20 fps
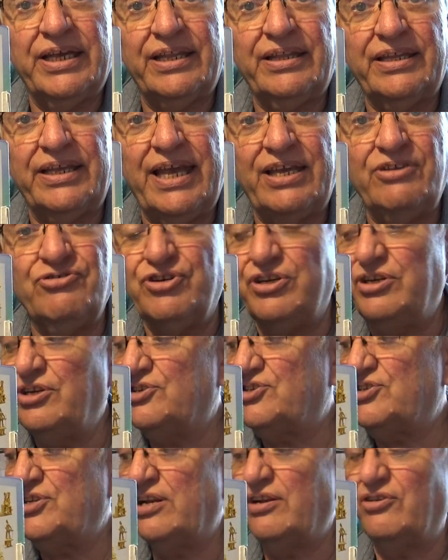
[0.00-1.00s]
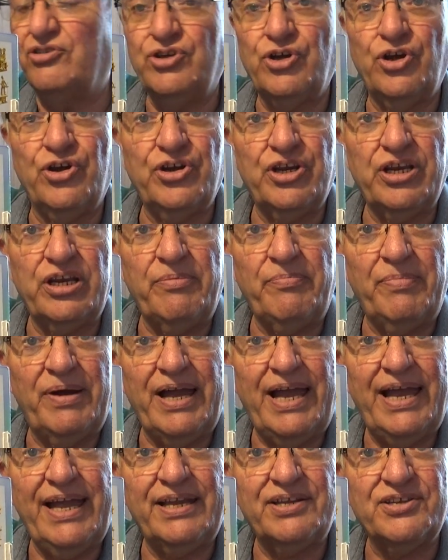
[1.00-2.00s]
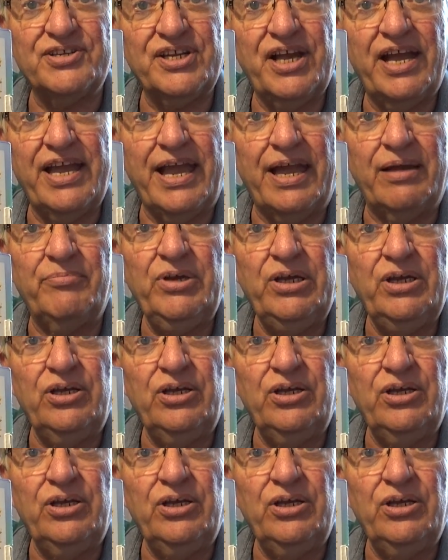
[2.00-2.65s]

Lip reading: the engine, instead of turning it by hand as I am,